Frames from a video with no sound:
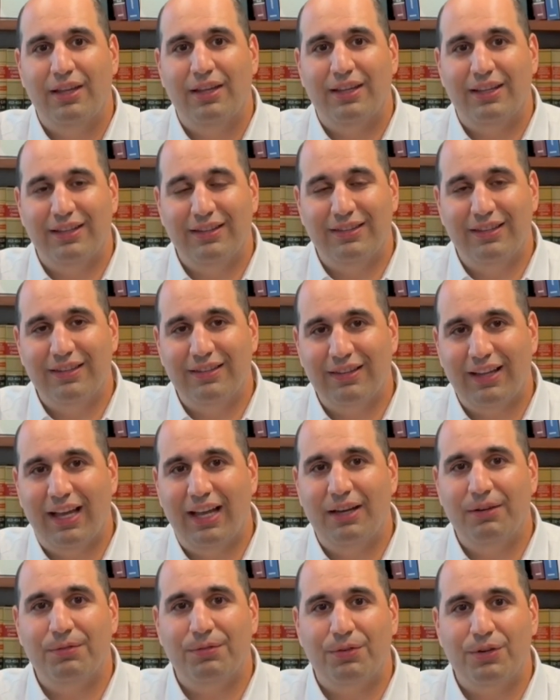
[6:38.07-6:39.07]
is
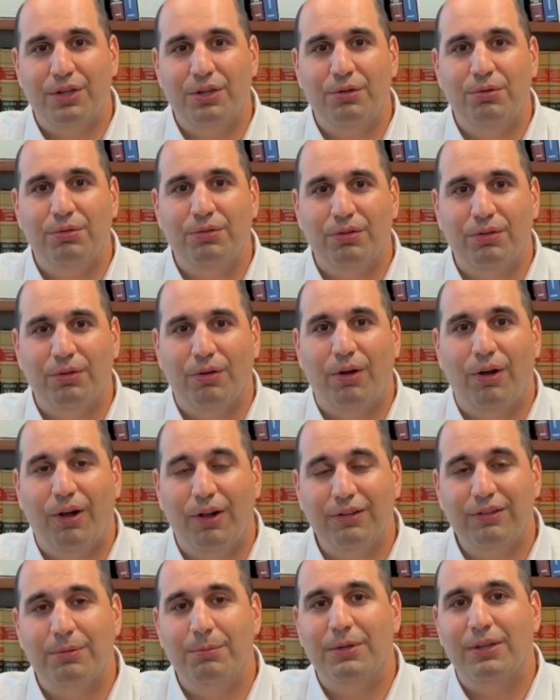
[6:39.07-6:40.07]
designed for you to
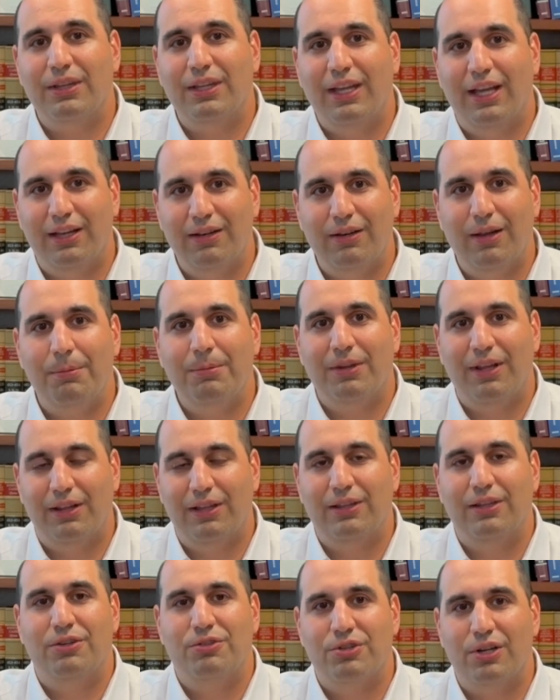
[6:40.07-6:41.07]
ultimately end up telling
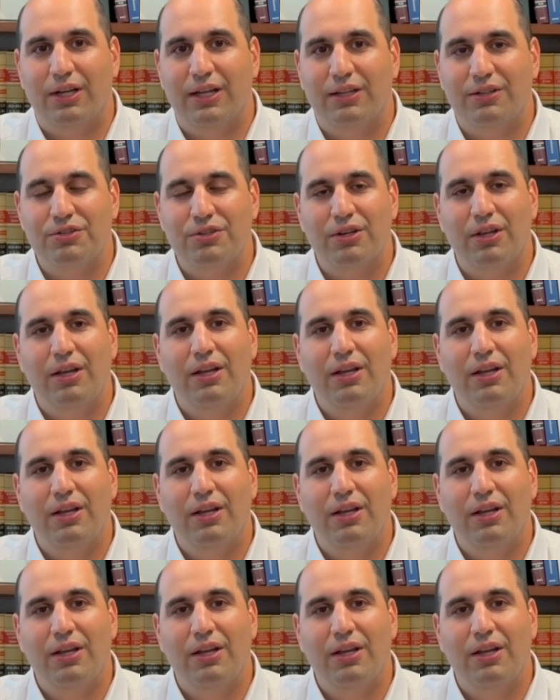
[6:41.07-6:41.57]
the judge